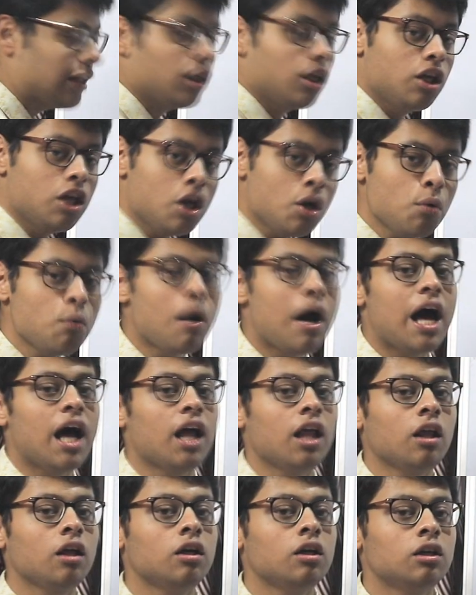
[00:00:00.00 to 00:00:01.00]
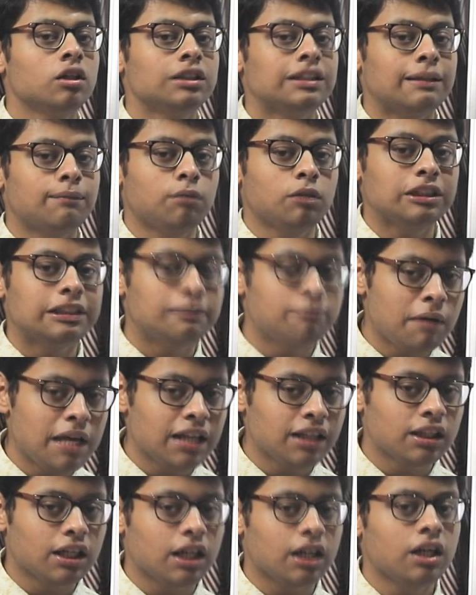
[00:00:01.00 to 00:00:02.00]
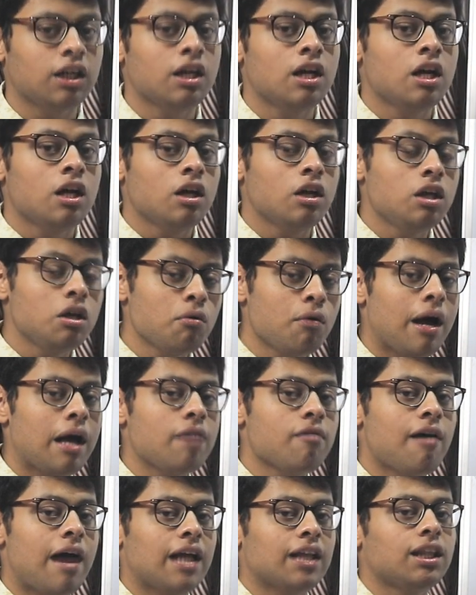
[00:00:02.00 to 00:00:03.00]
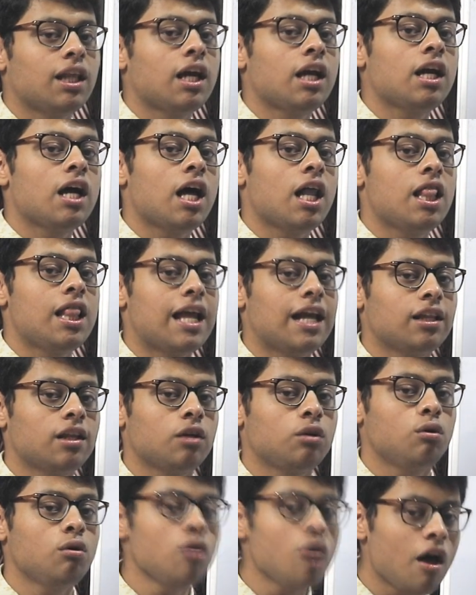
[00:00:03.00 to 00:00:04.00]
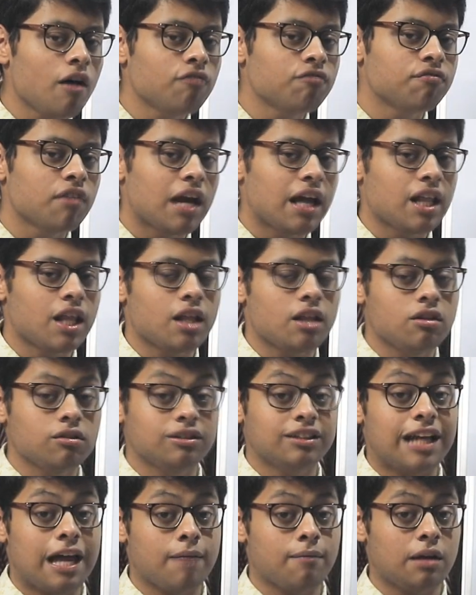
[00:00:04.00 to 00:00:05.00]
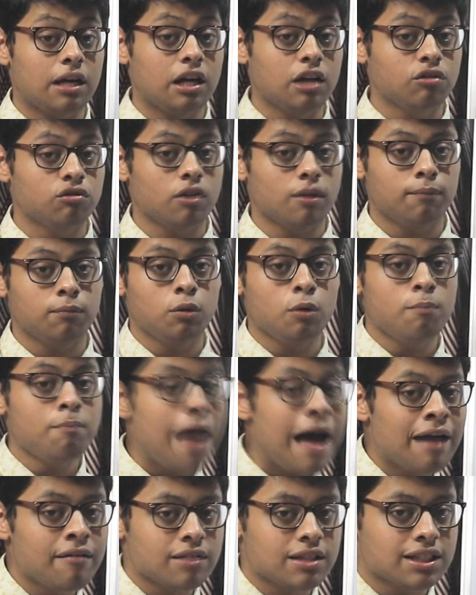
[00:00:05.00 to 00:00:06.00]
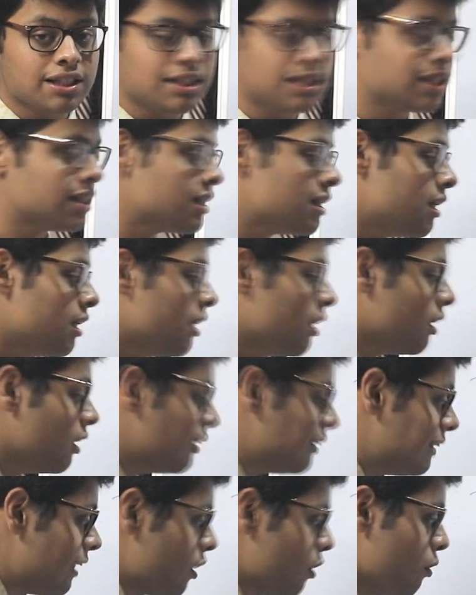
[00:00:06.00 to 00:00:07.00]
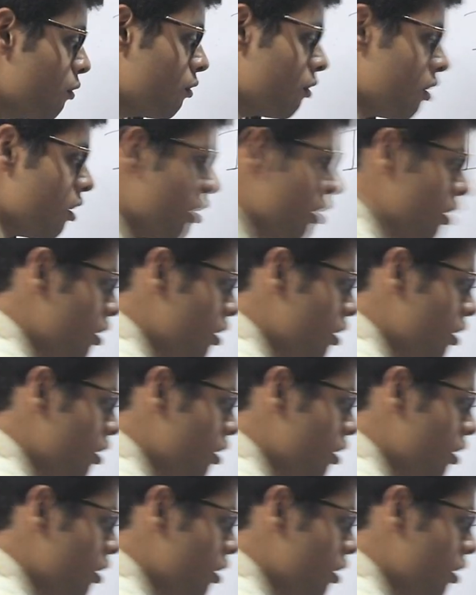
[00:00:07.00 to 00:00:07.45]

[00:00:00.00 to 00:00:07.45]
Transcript: That you are, suppose Peter, you are writing a letter to your friend describing a trip to Paris. So,